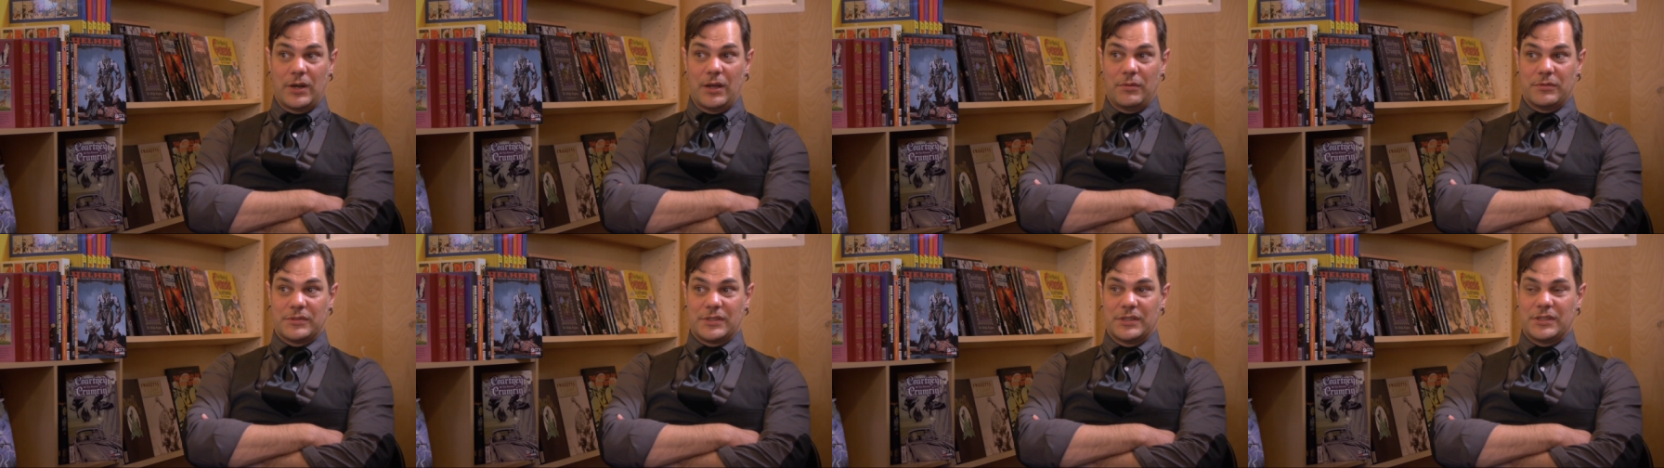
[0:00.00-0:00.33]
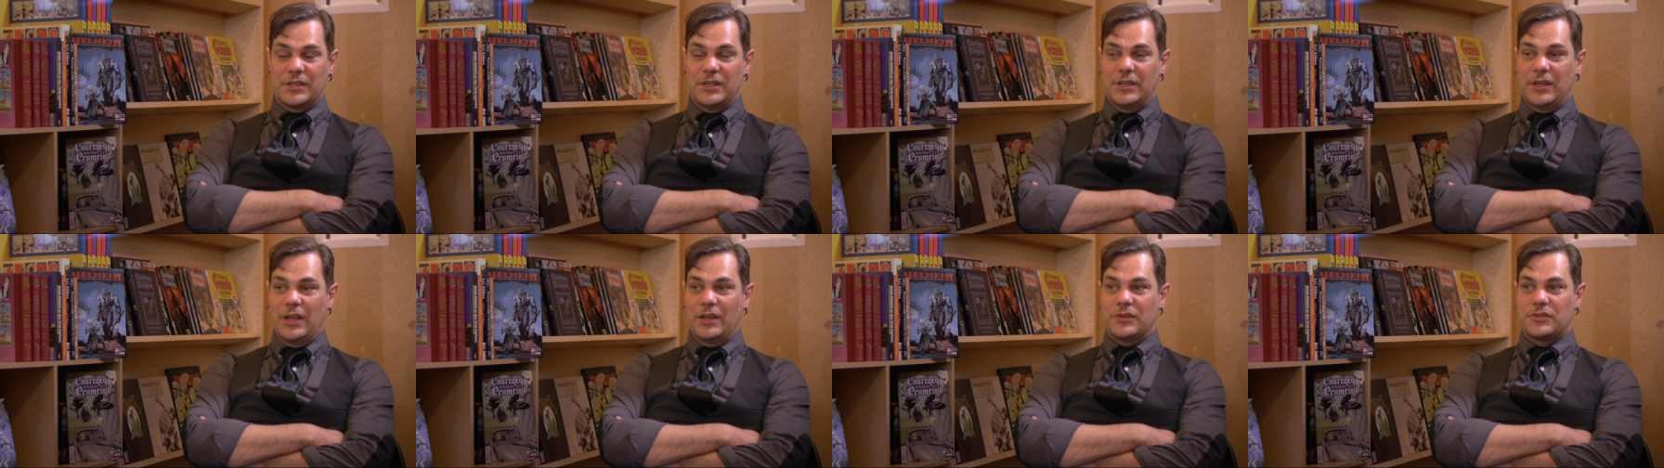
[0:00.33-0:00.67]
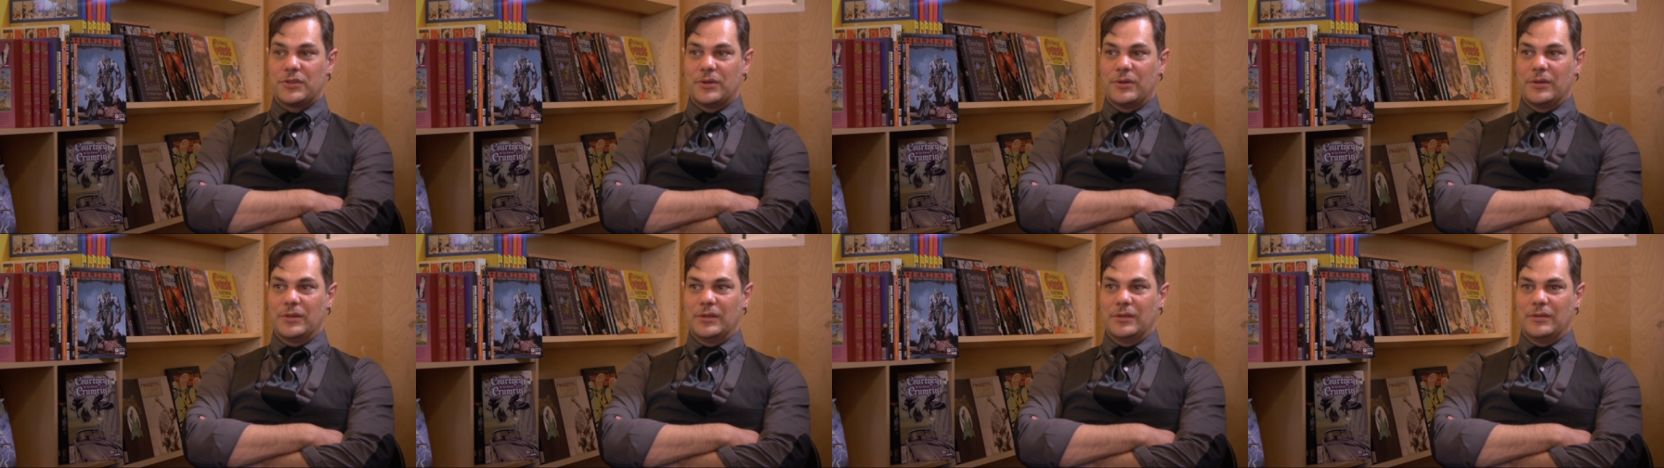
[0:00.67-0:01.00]
was a
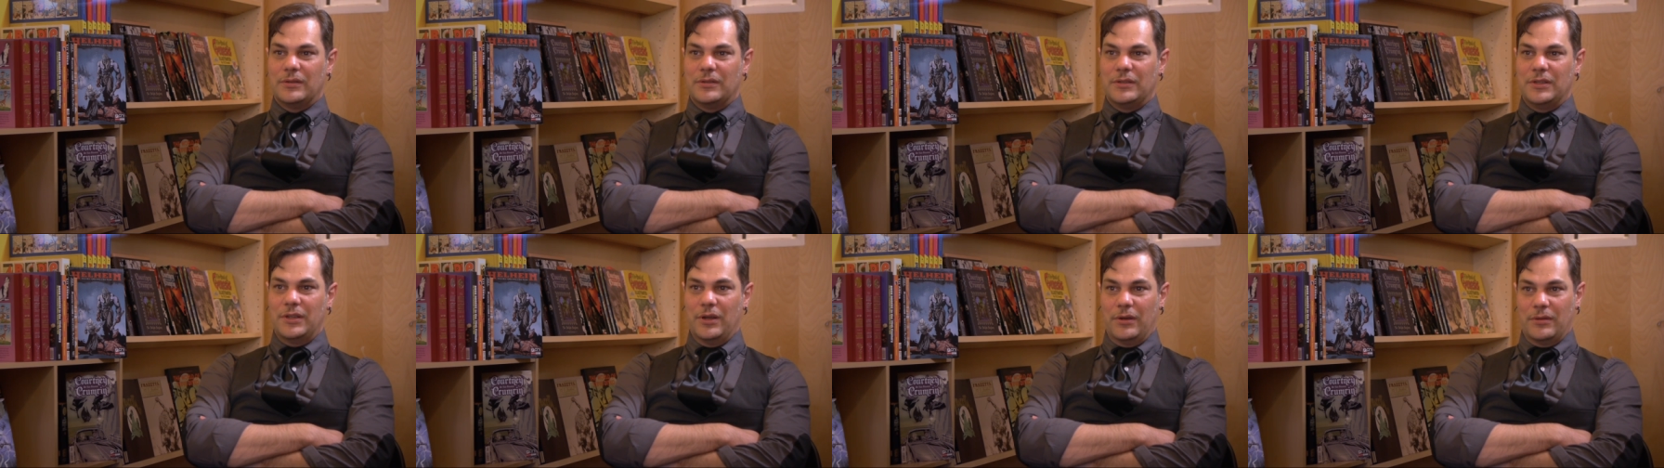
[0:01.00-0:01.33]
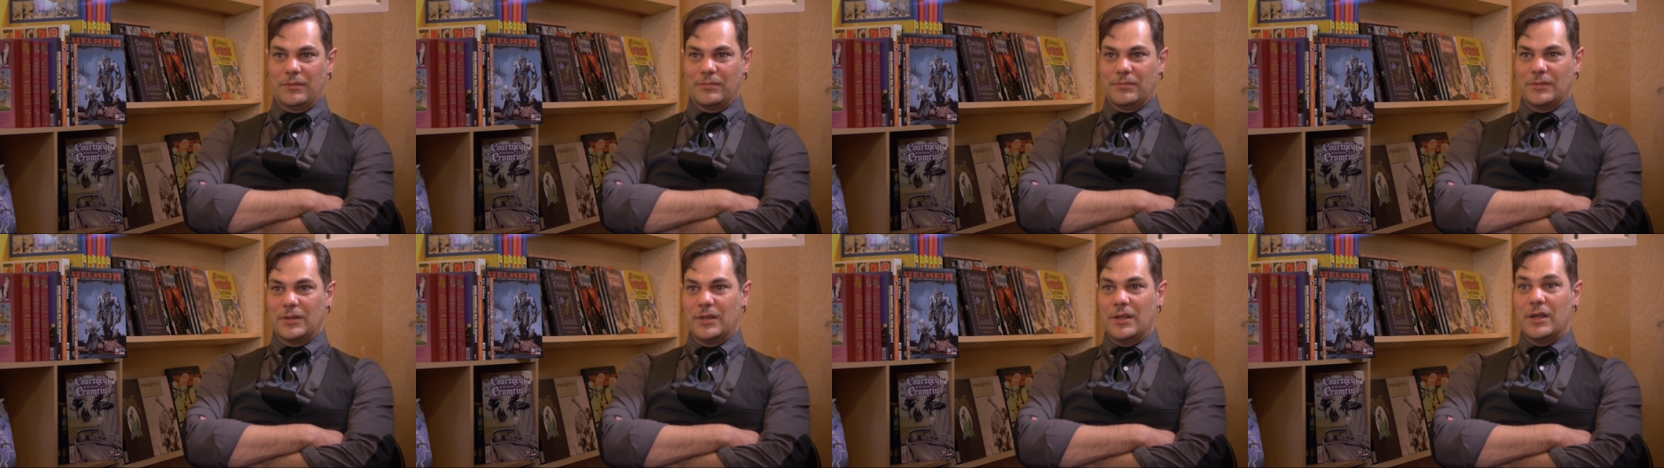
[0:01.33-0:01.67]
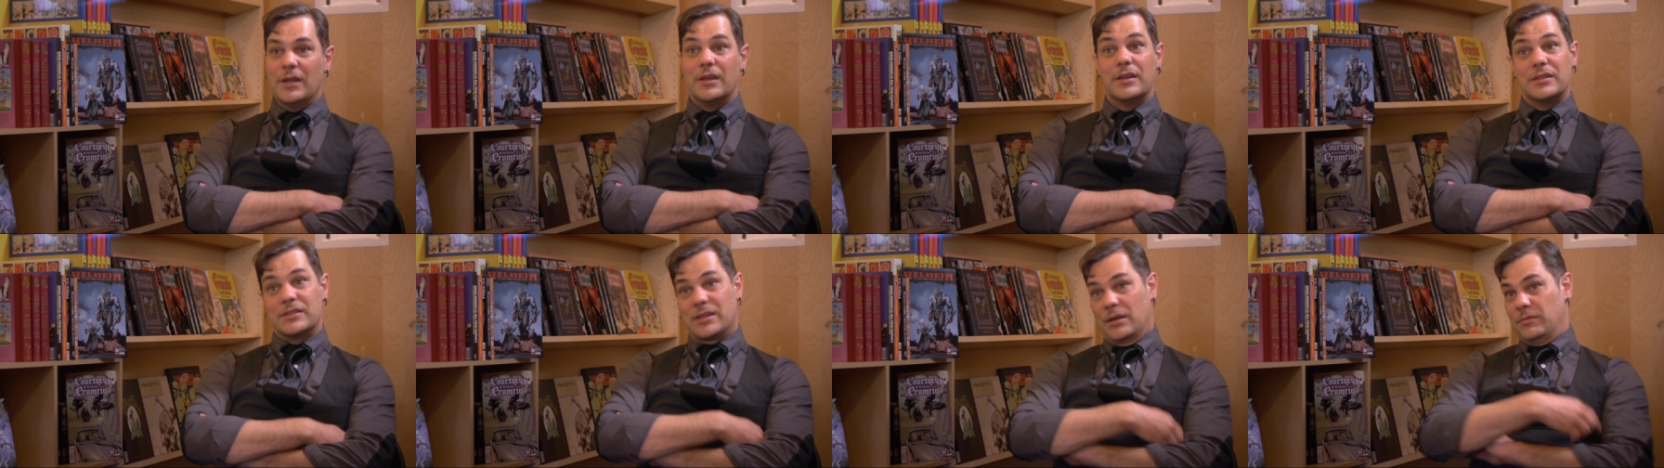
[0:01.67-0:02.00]
teenager, and
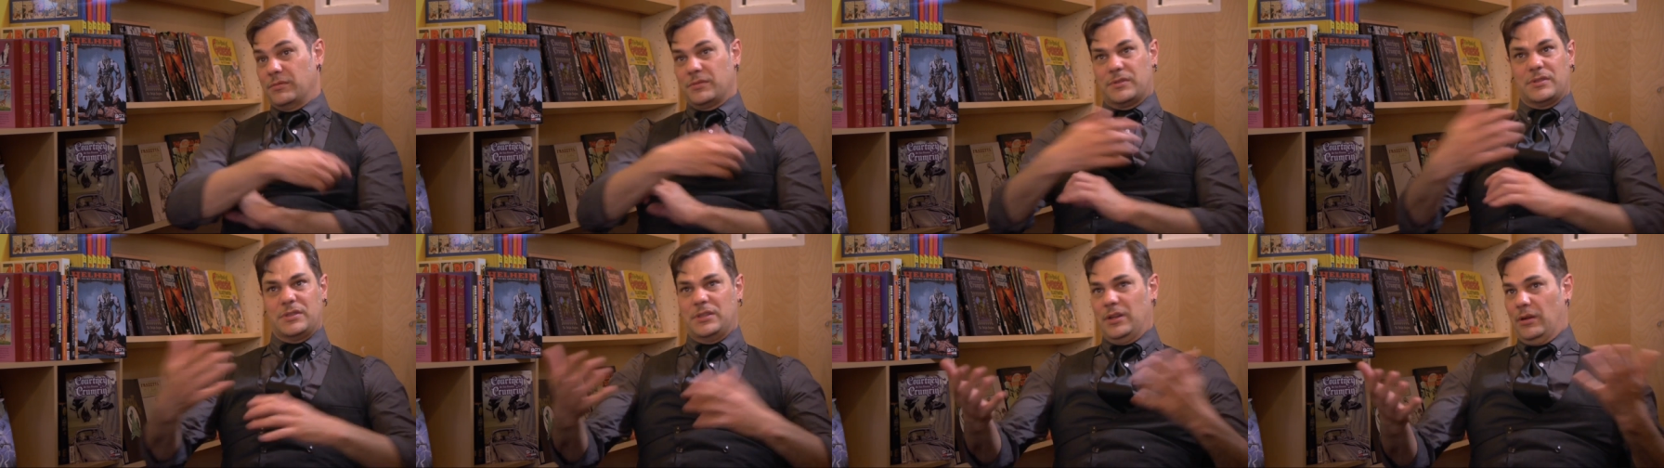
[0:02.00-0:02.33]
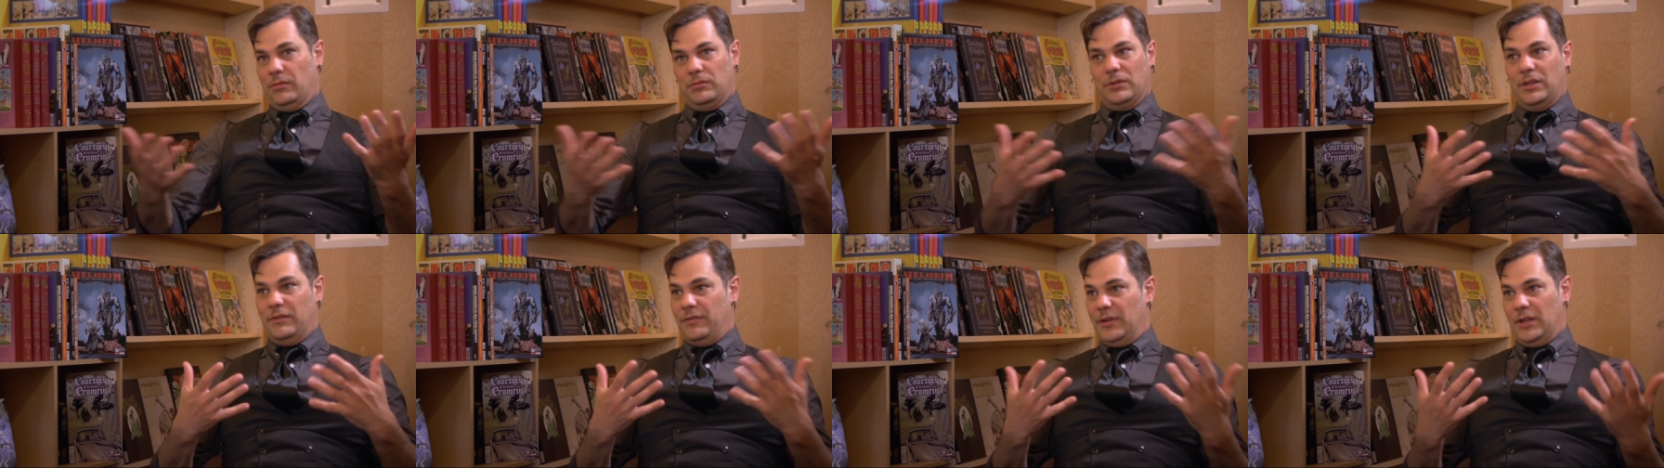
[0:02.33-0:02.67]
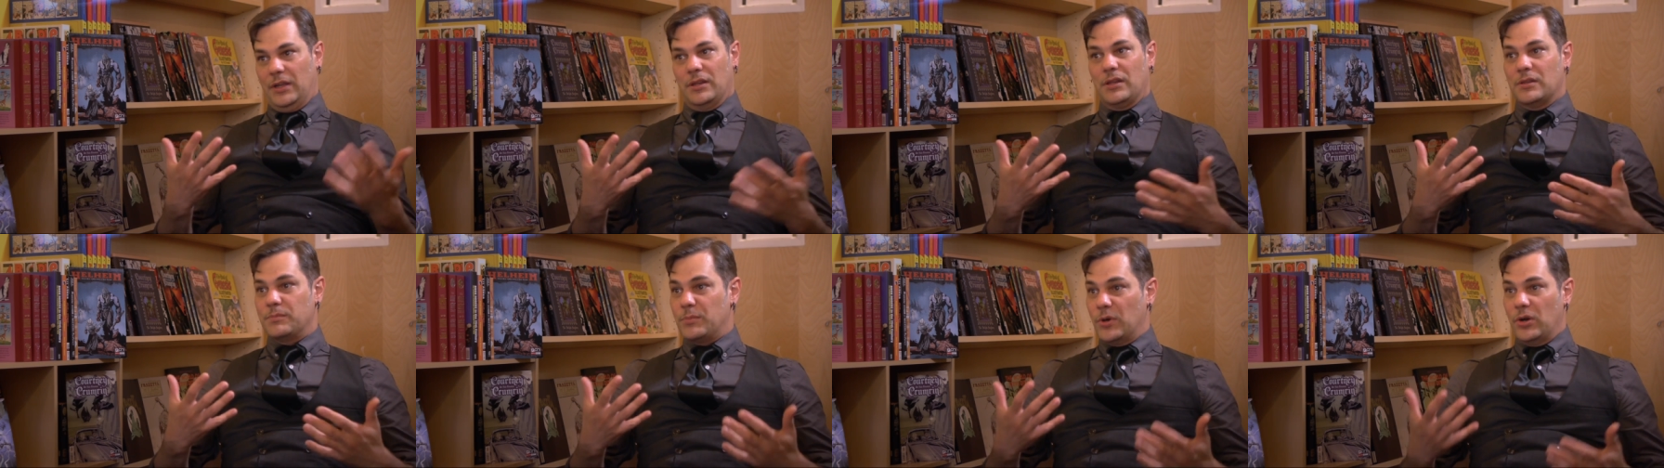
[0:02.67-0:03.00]
because I was living
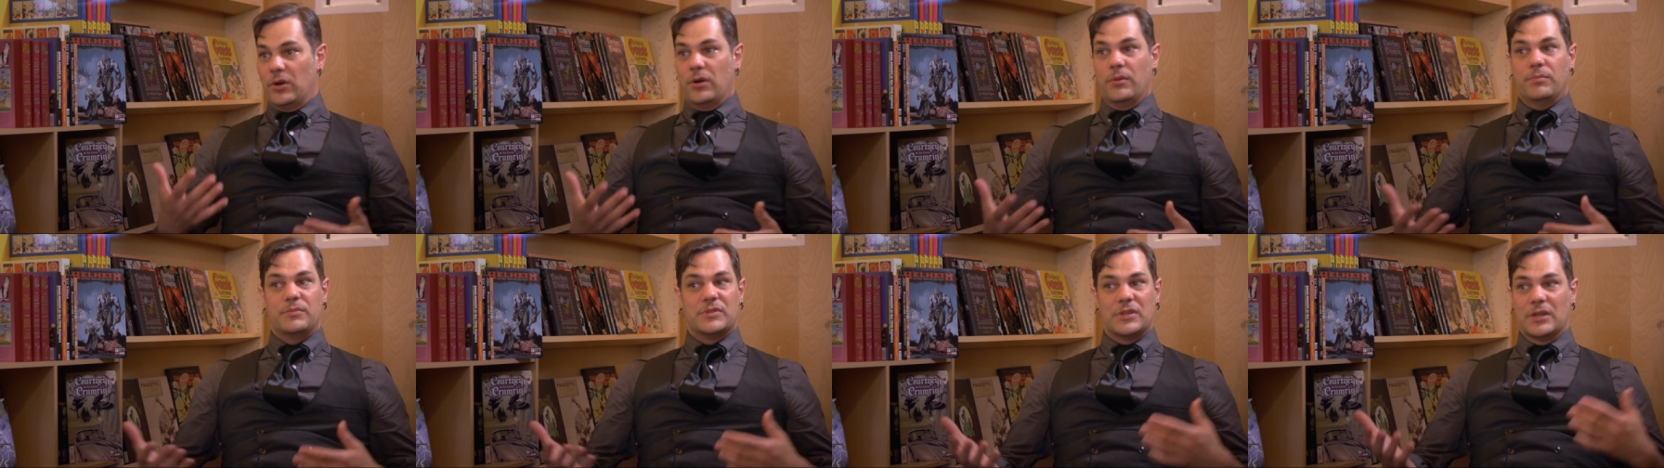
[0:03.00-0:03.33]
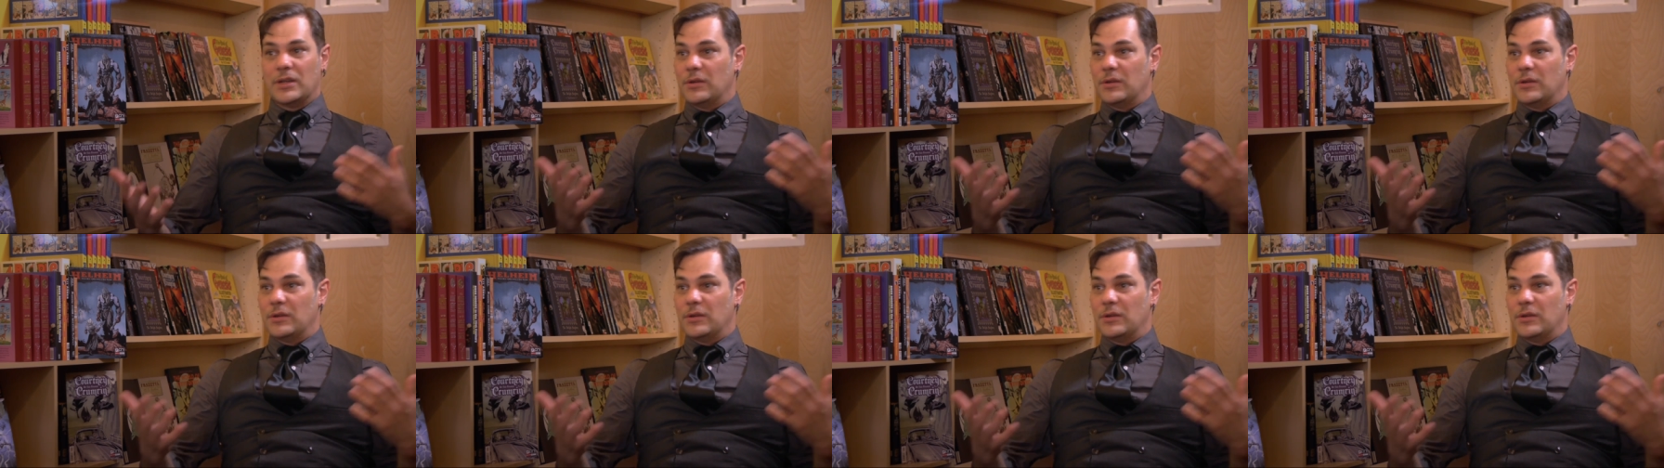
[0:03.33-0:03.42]
in the burbs,